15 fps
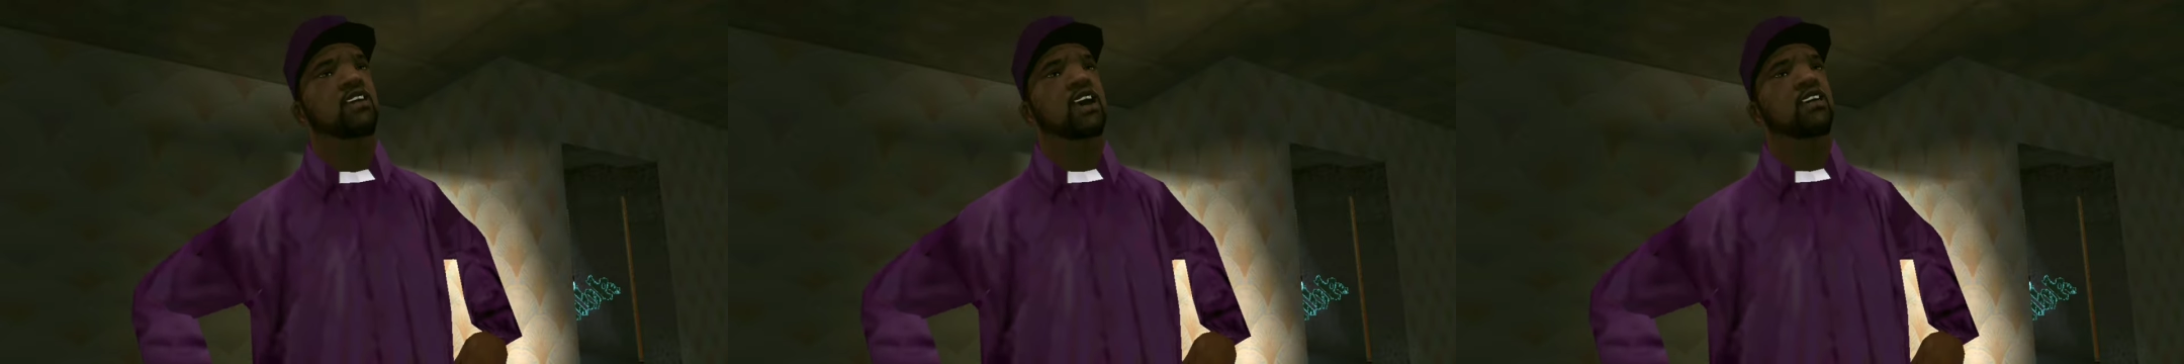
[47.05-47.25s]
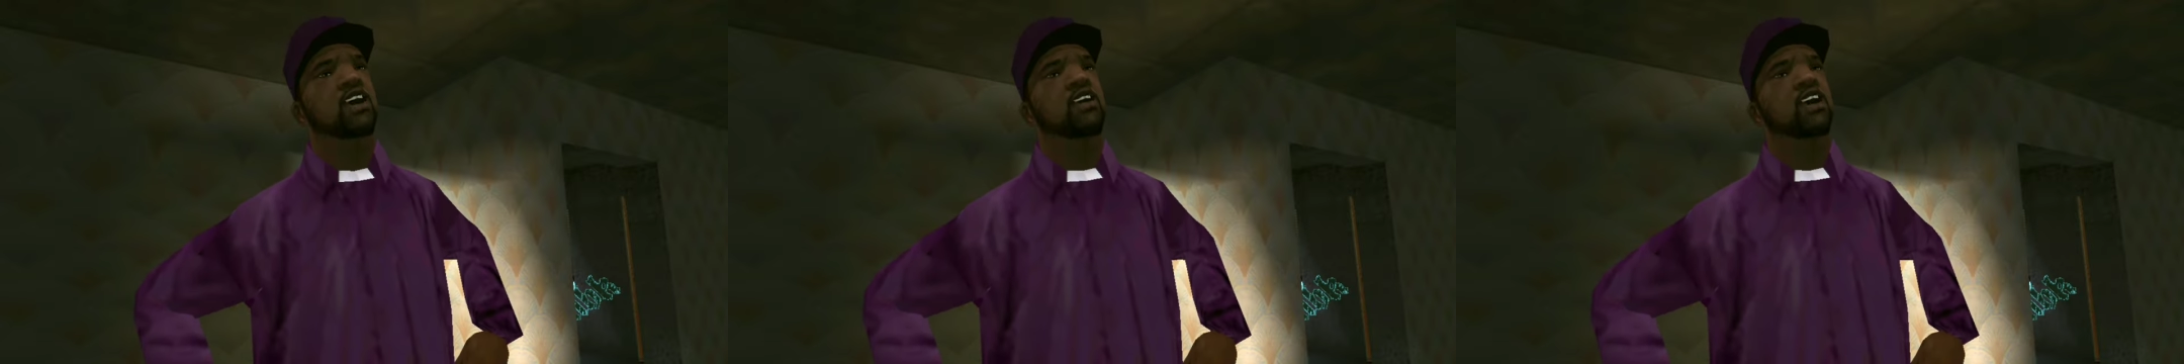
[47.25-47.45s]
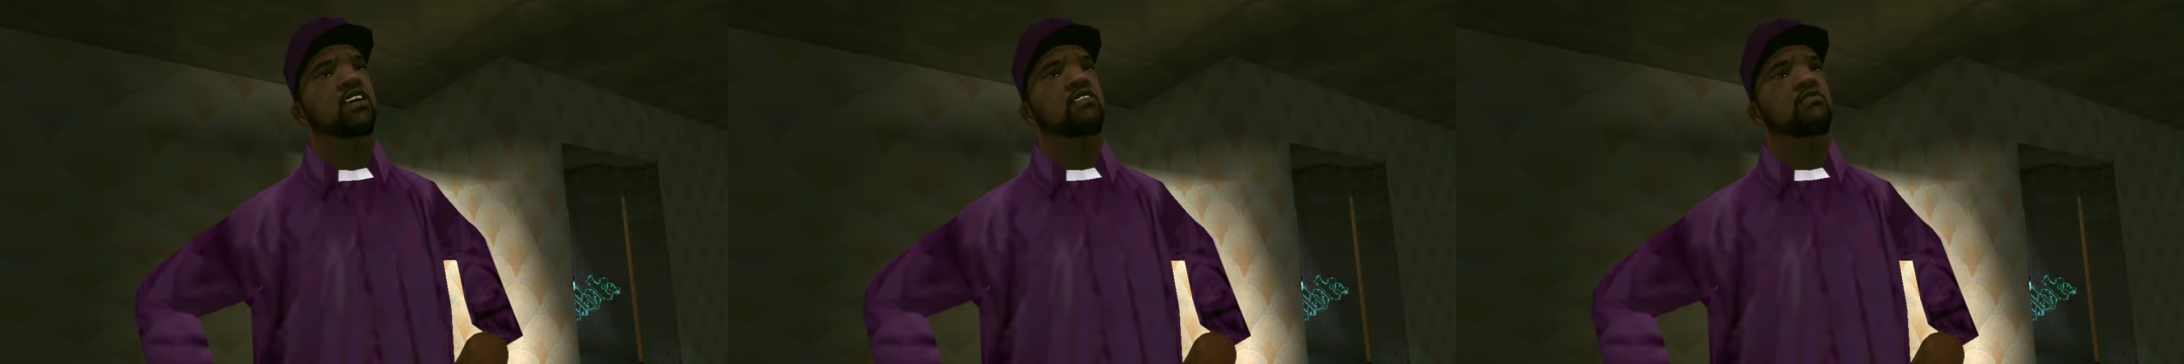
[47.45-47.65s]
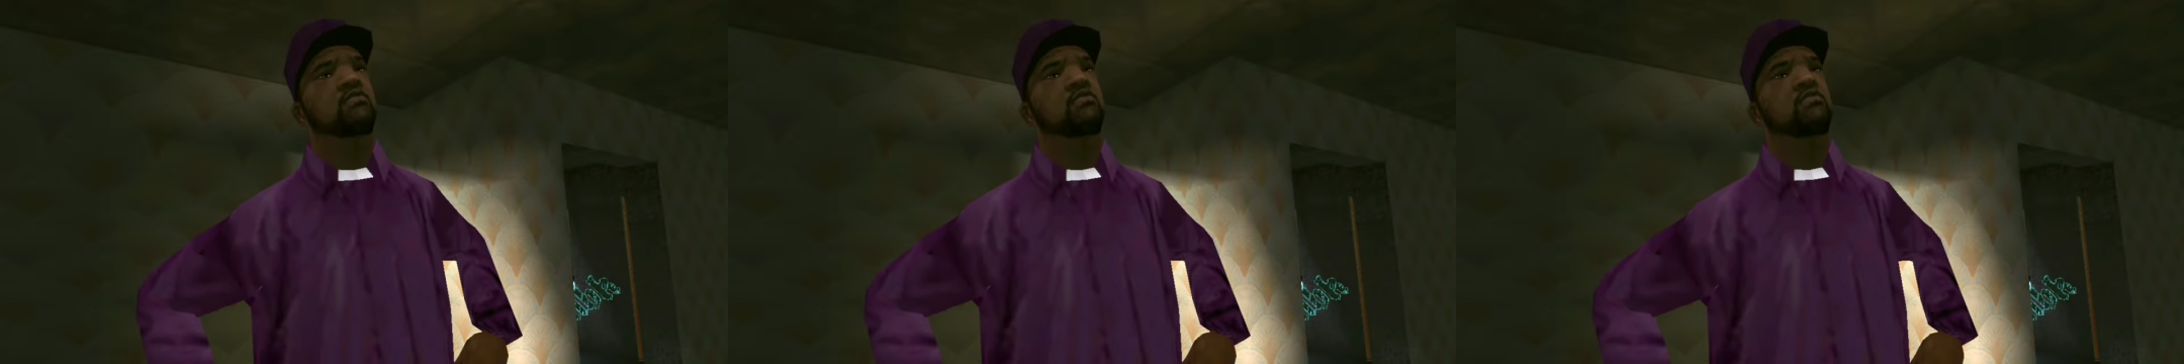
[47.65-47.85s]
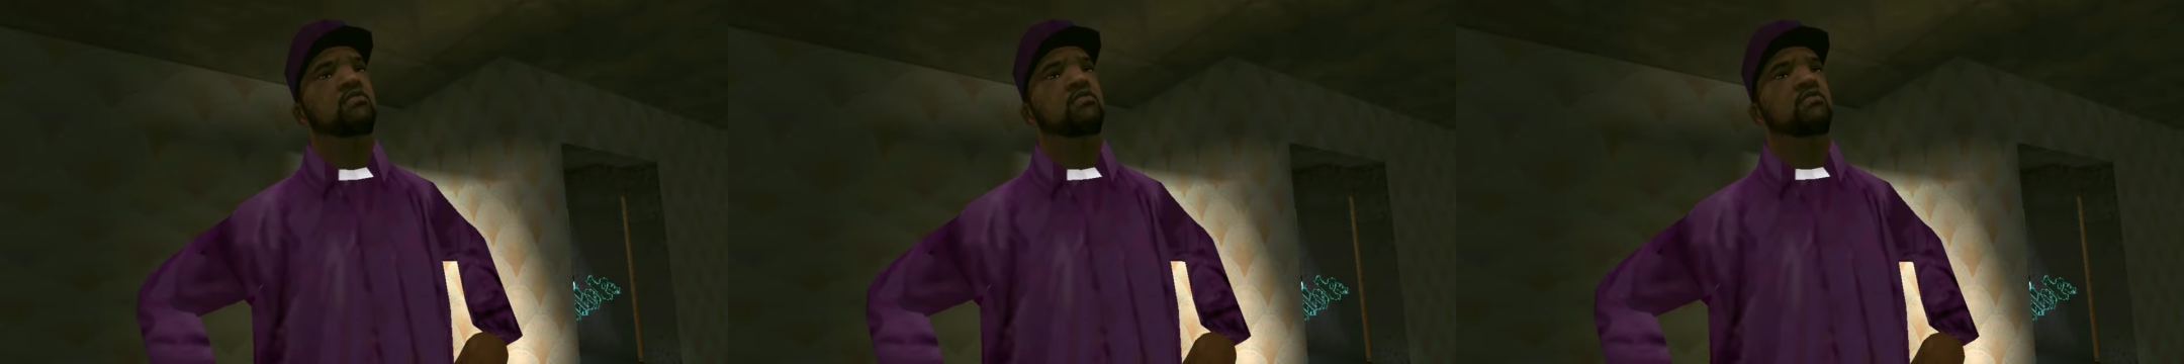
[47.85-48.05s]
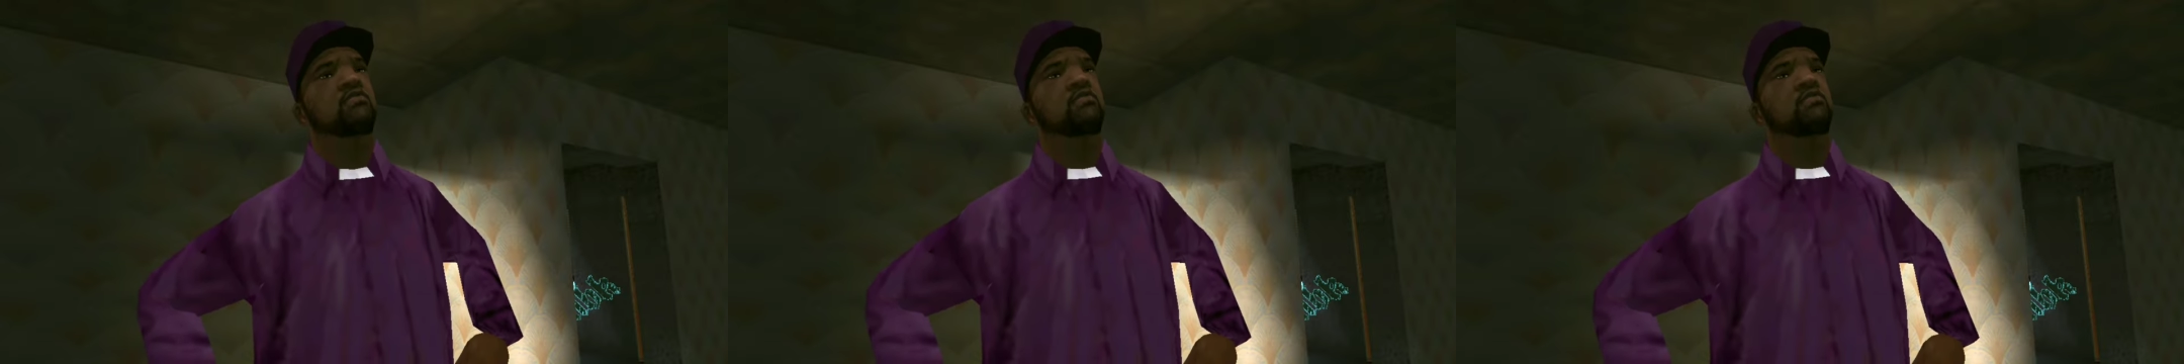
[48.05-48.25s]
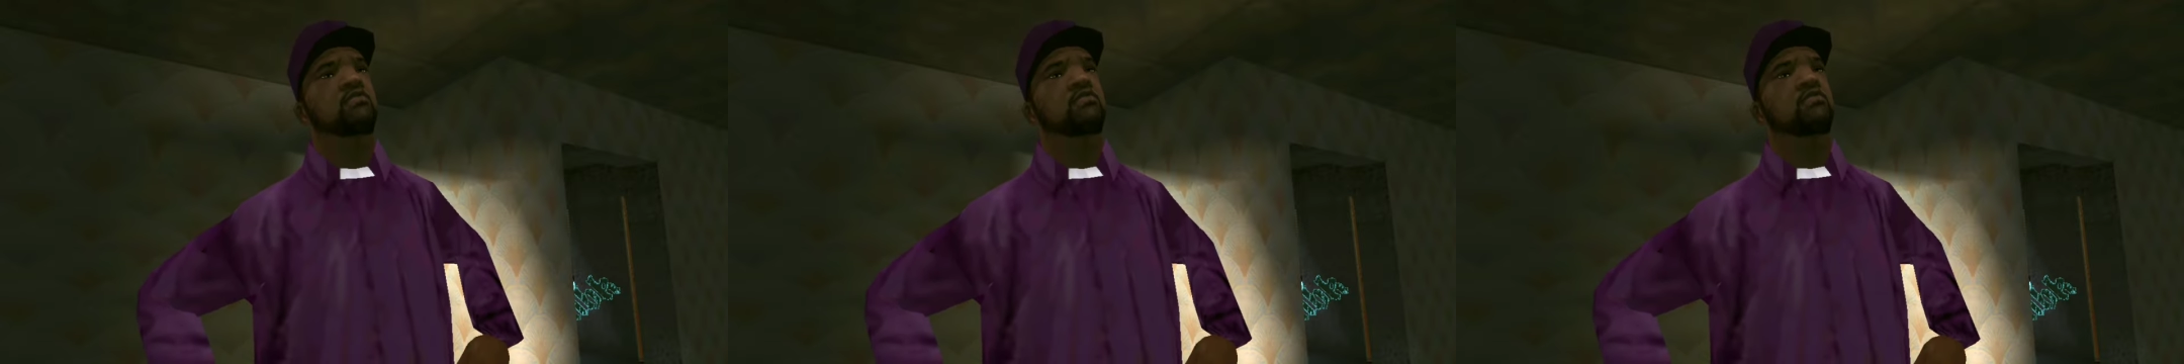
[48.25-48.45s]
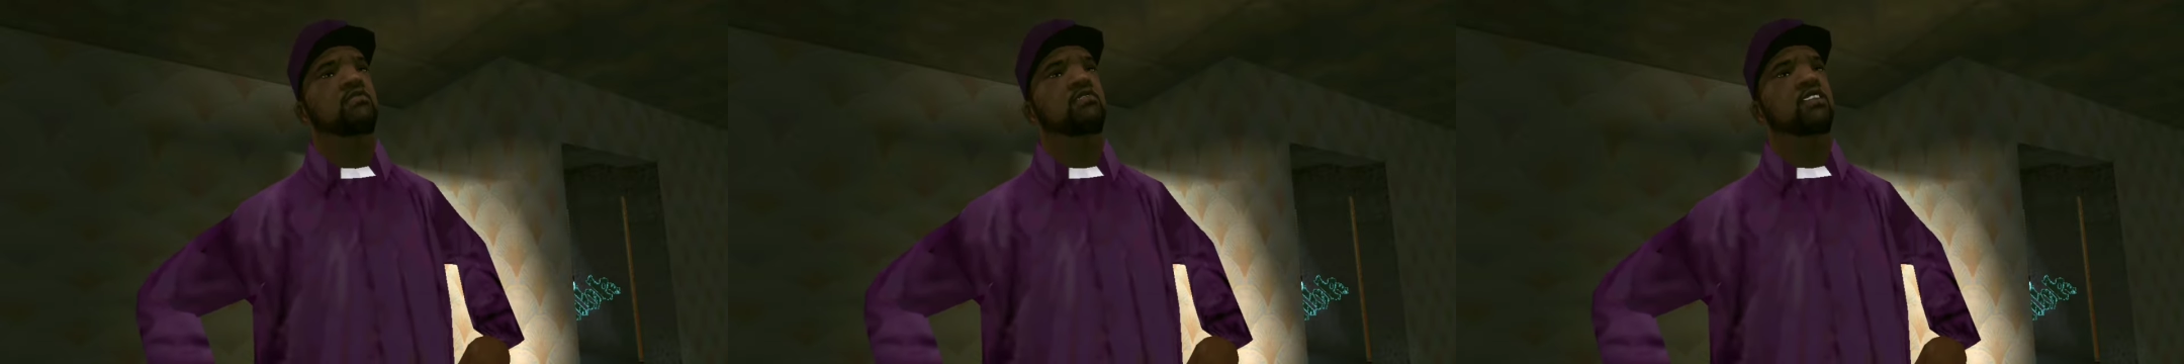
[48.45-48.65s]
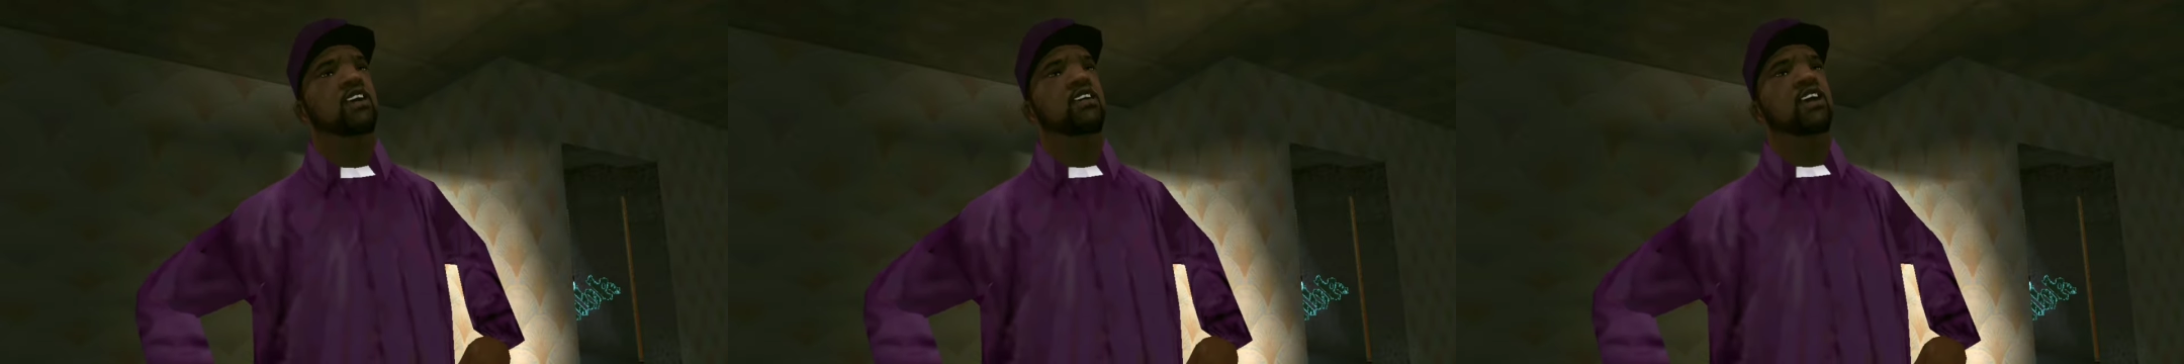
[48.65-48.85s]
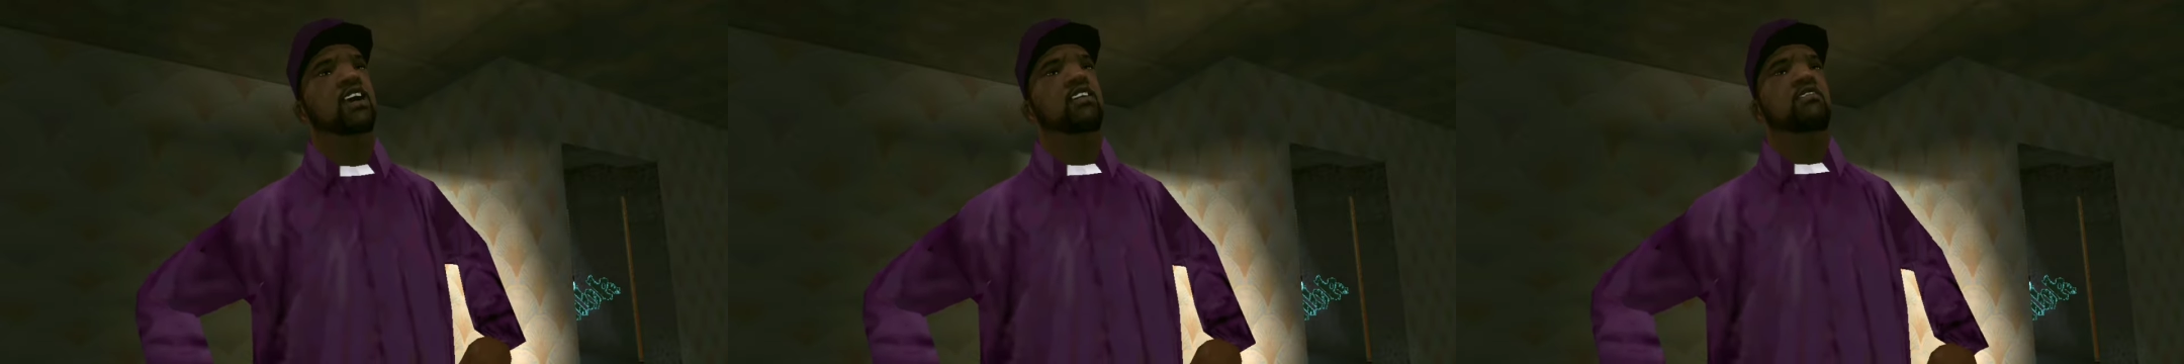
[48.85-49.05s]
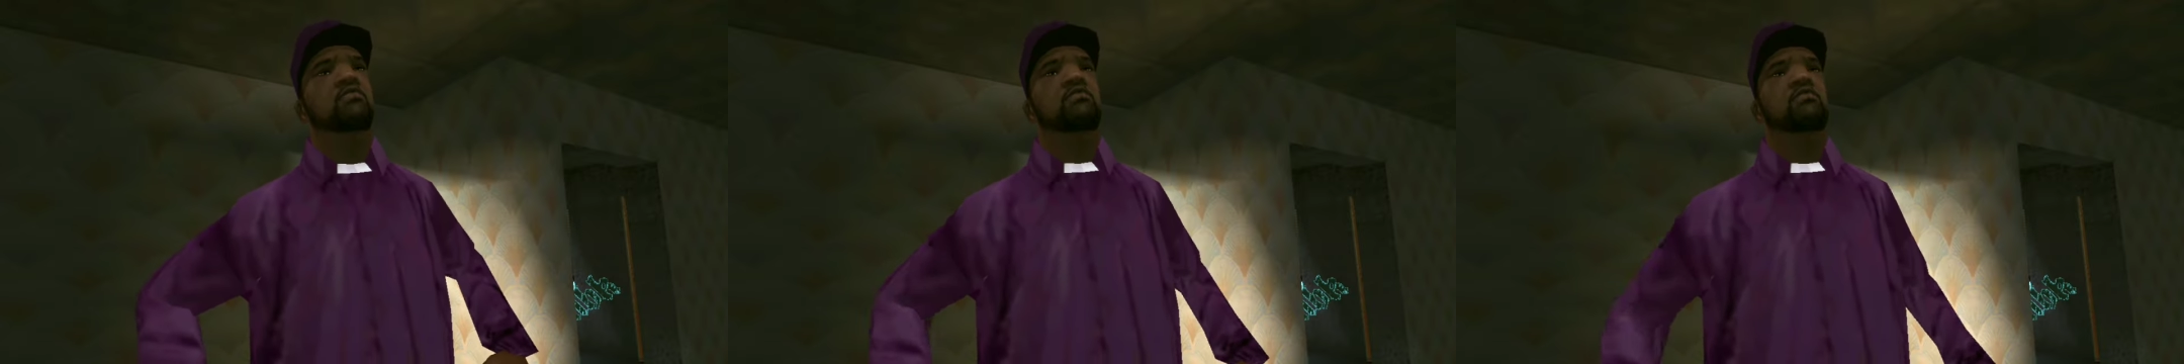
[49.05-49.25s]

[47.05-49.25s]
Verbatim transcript: a man. Pass the